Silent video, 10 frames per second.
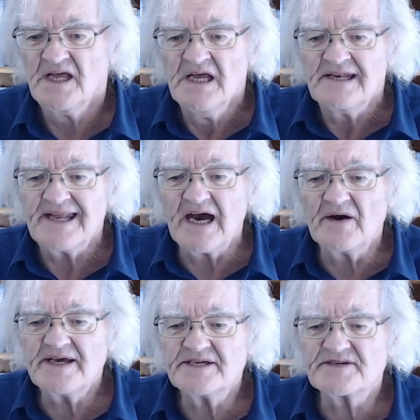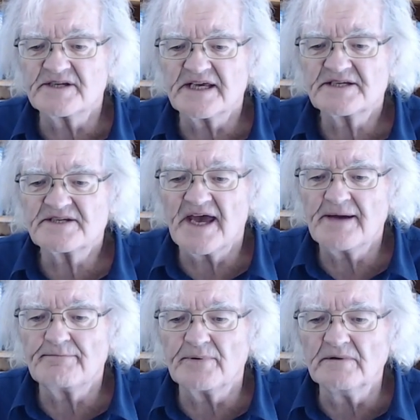Now here's an
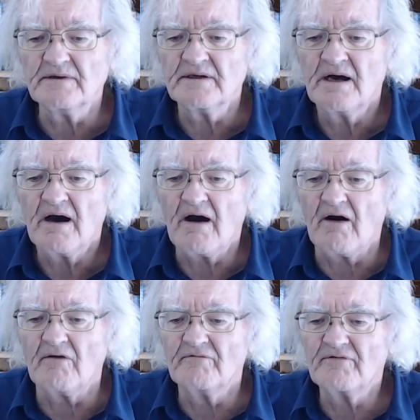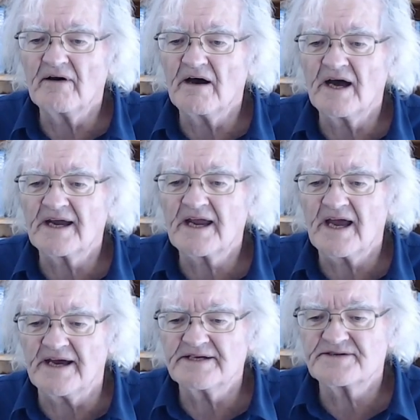example of a
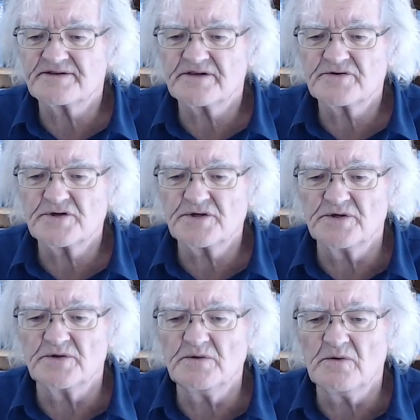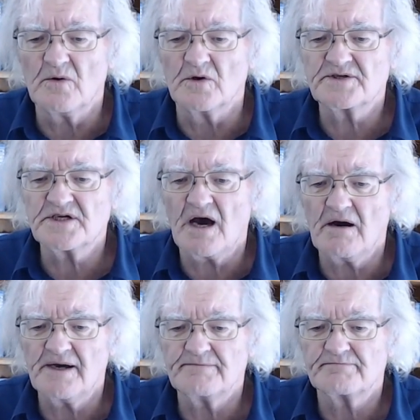case 2 or
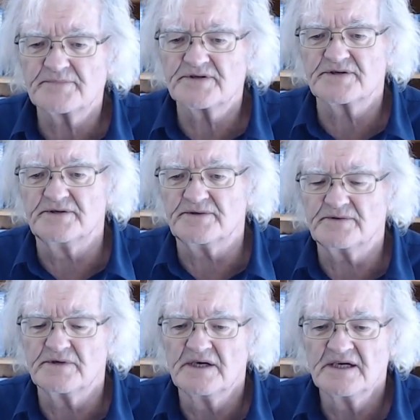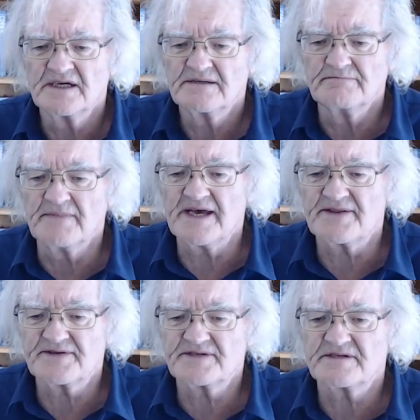type 2 maths.